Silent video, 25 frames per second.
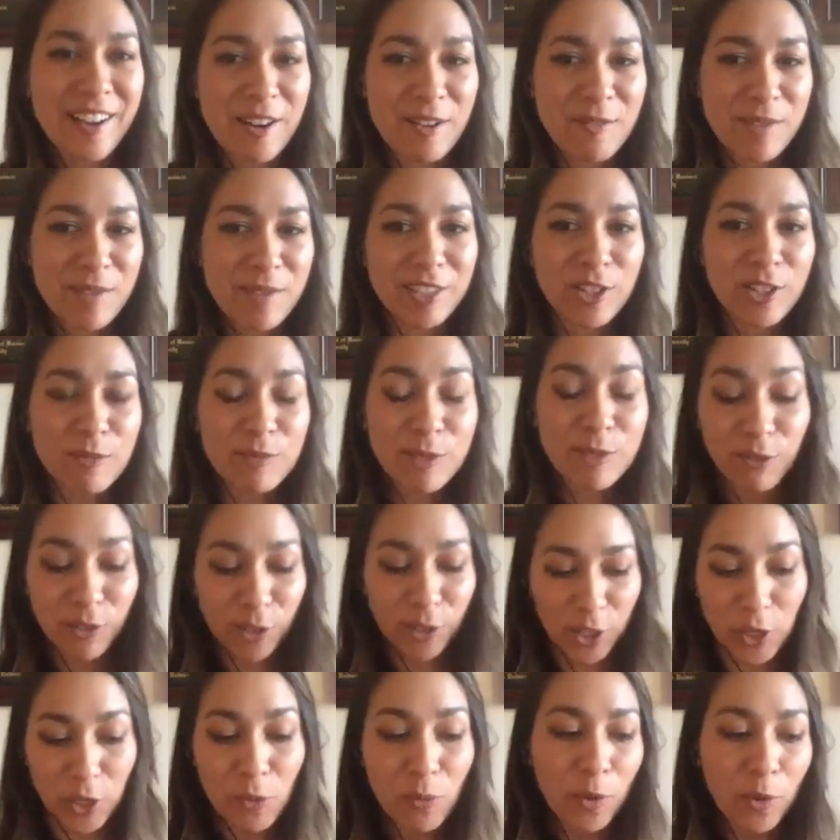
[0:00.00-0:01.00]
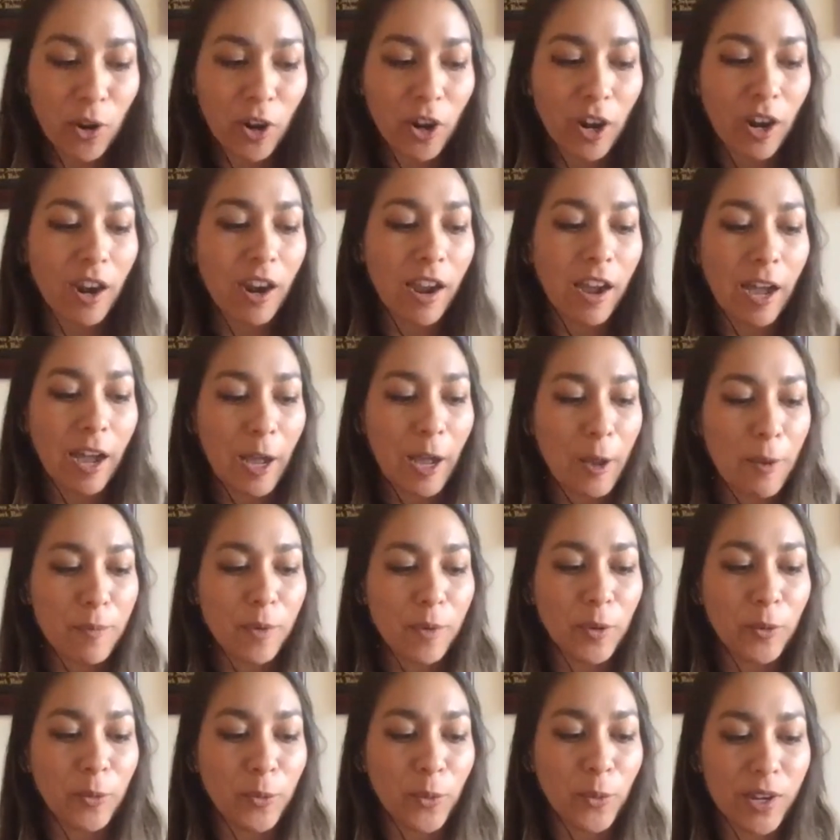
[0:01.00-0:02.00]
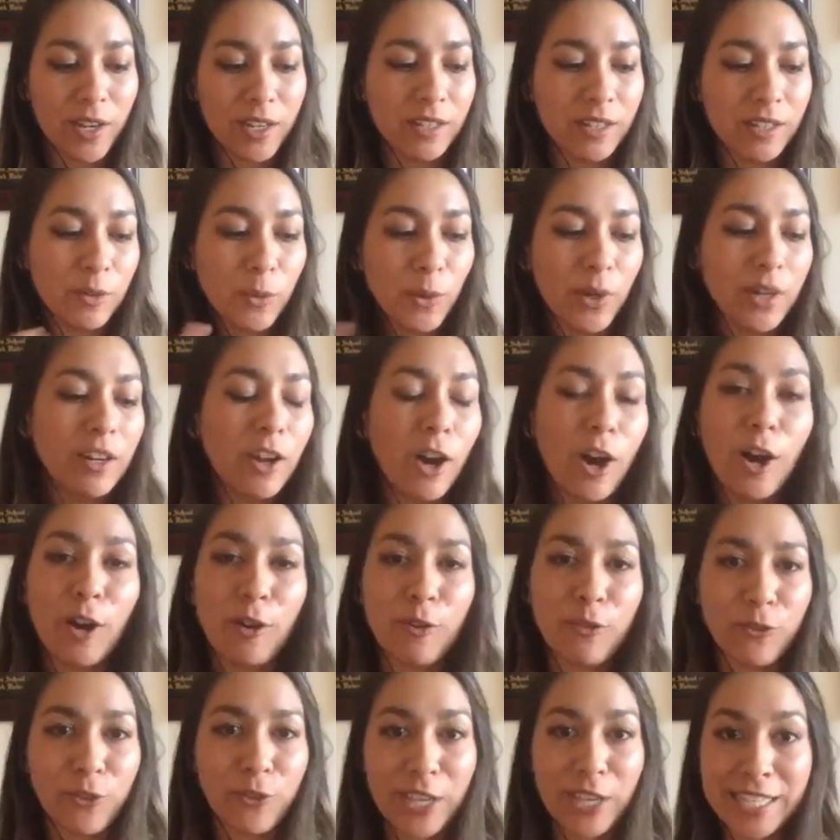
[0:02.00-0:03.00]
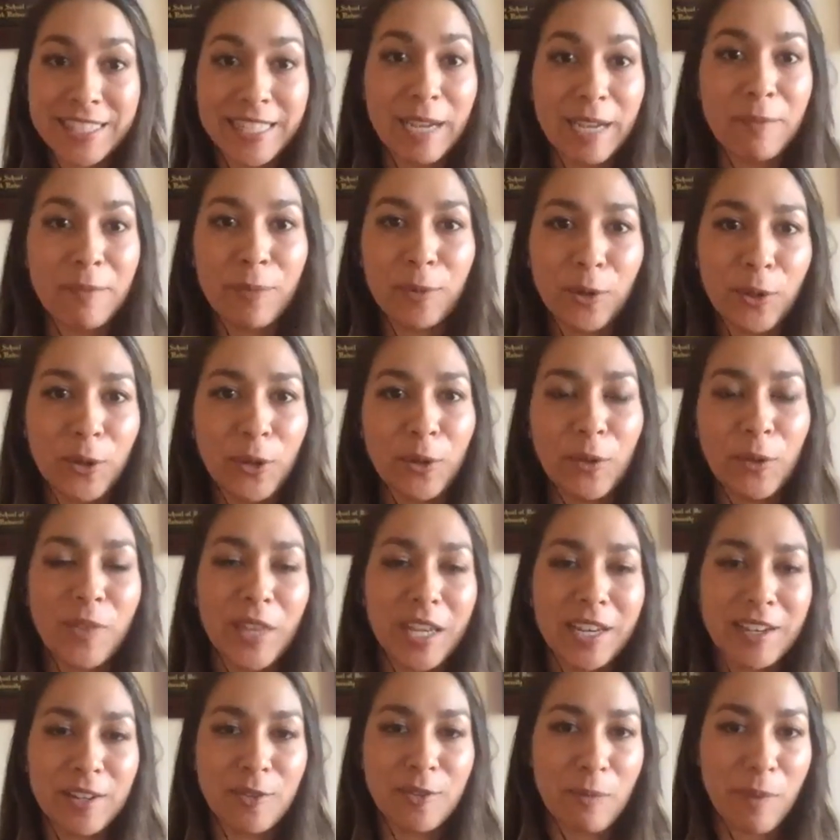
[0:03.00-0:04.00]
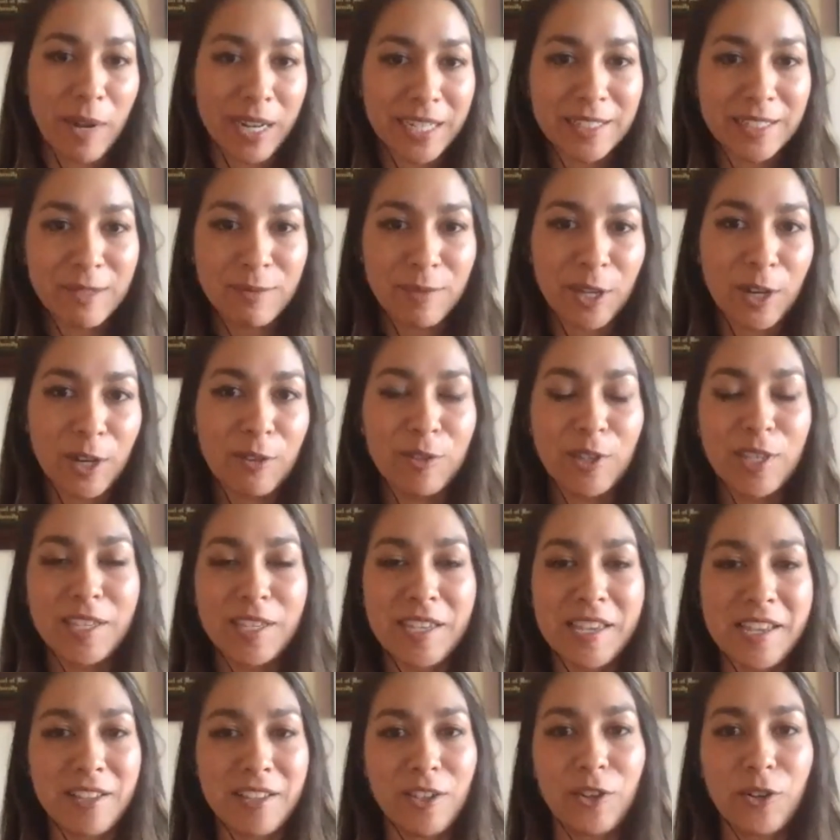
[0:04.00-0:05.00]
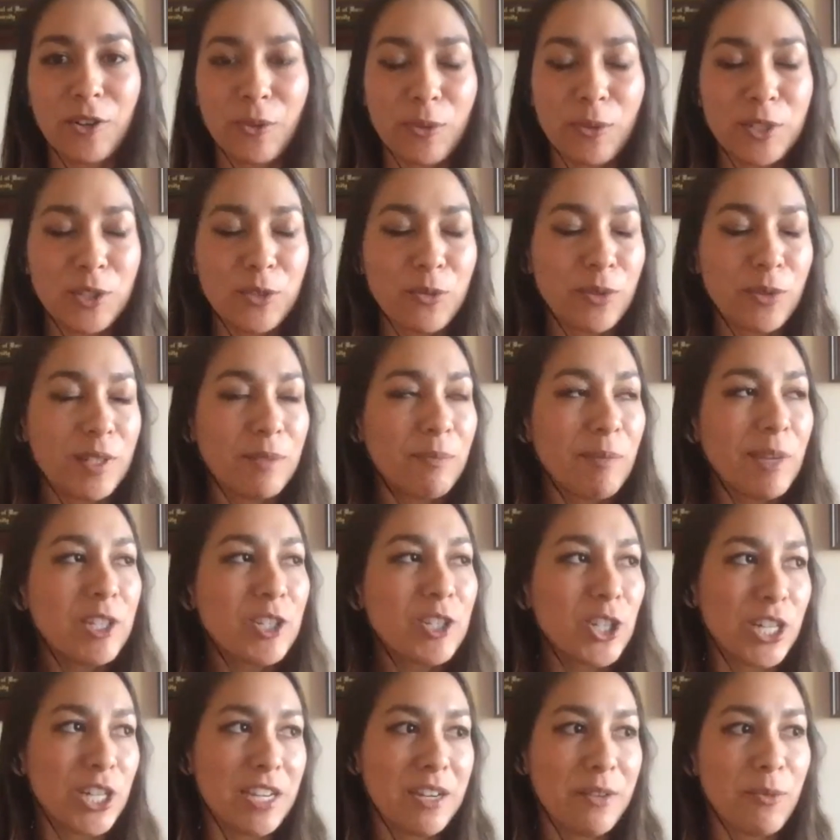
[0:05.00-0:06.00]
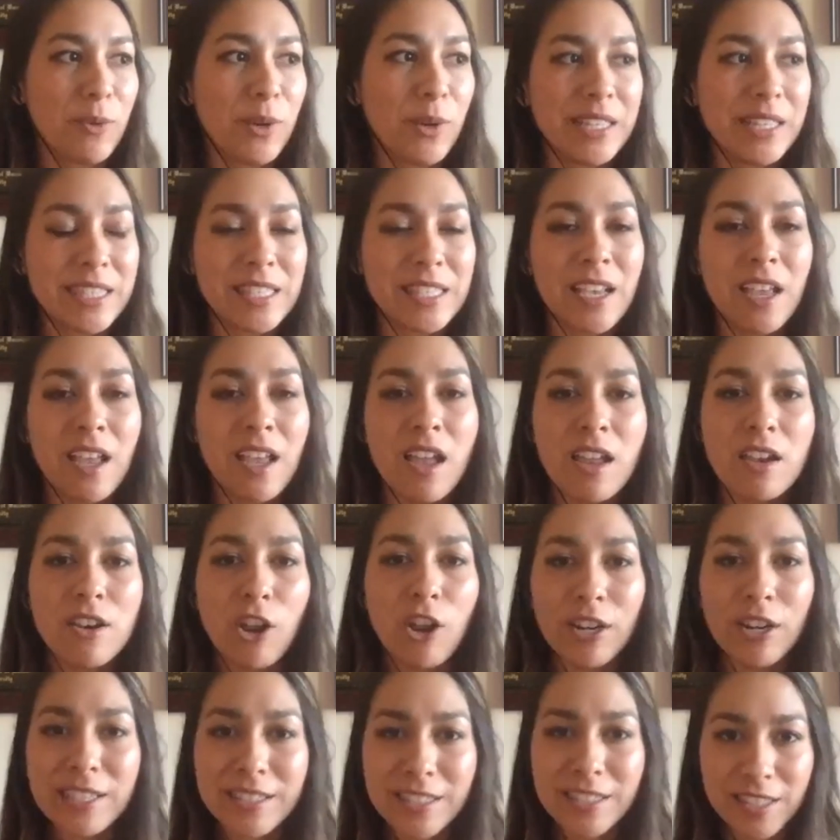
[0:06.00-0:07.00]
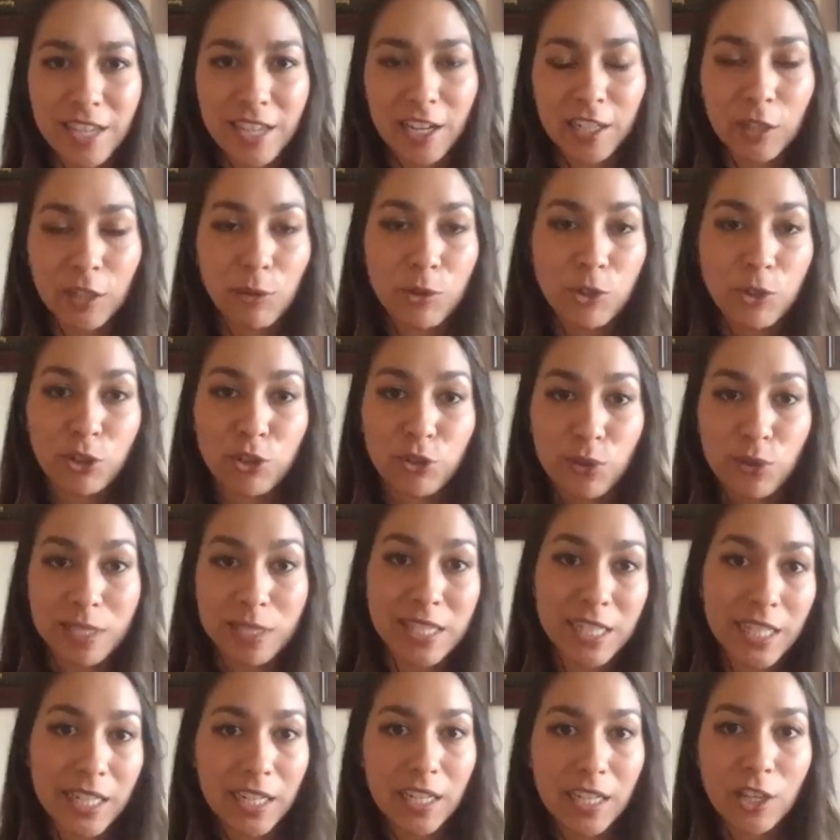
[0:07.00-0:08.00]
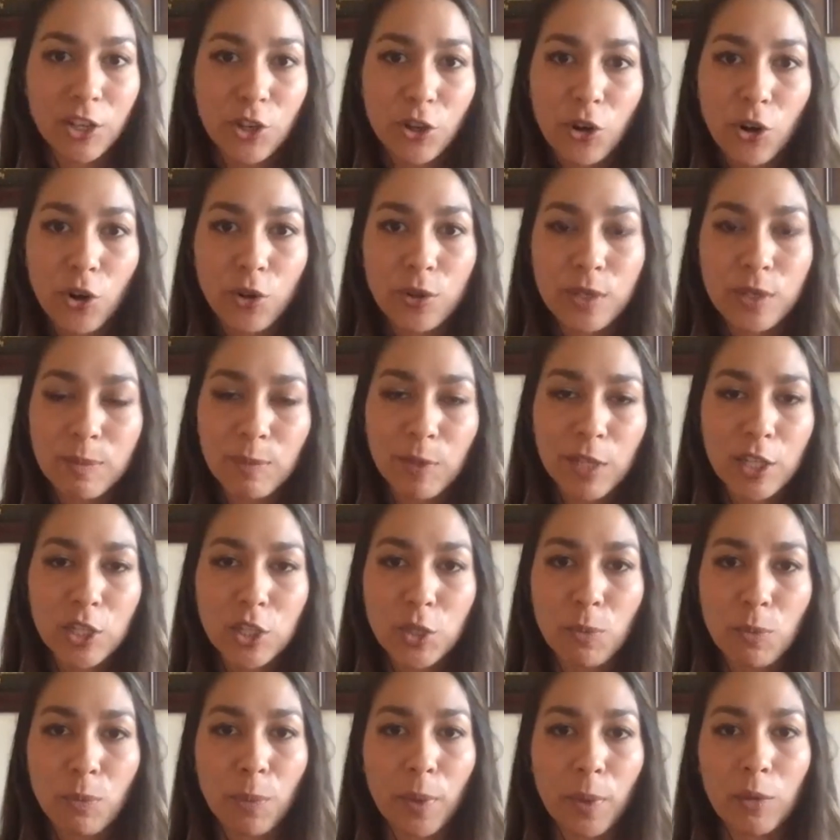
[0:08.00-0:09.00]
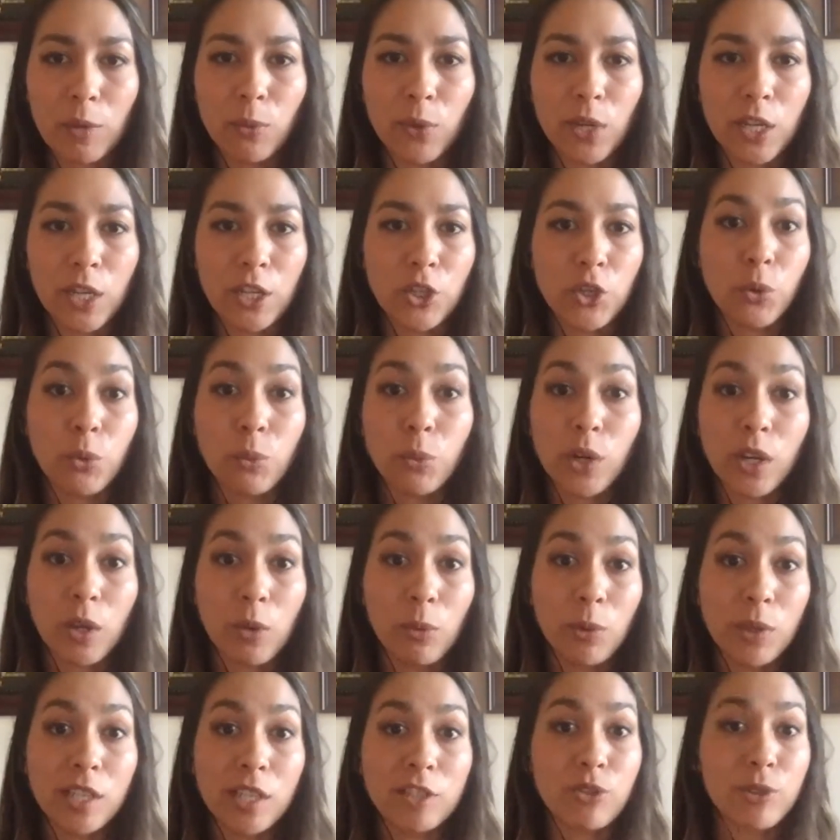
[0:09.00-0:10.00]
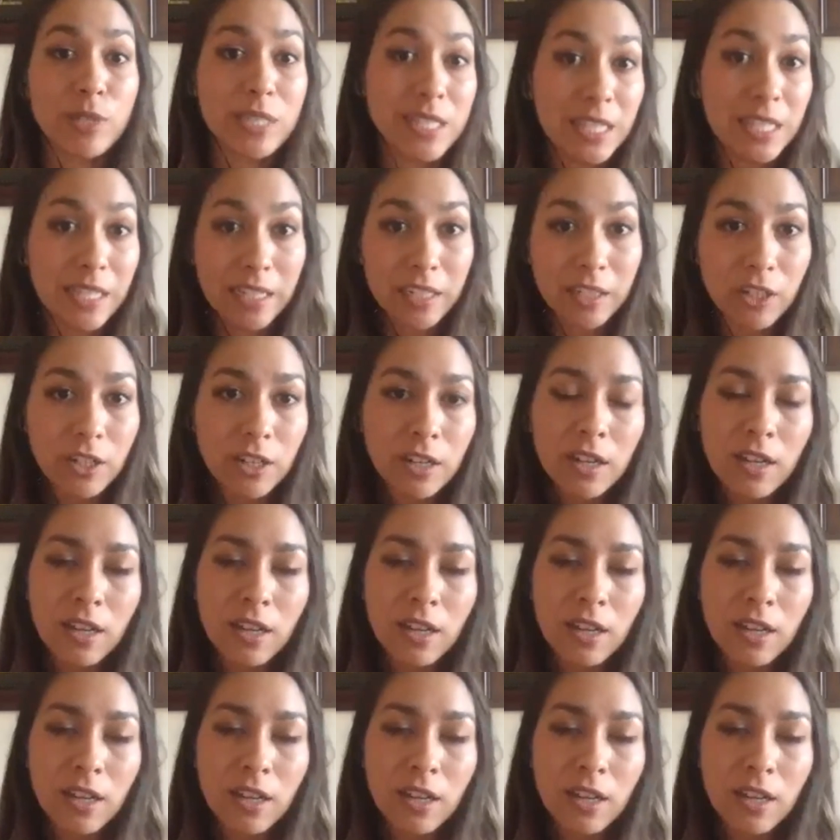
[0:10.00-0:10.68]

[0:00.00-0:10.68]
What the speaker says: in terms of humor, one off example that it reminded me of, Ying, what you were mentioning, was not necessarily when you're translating your own speech, but when you're working with a translator.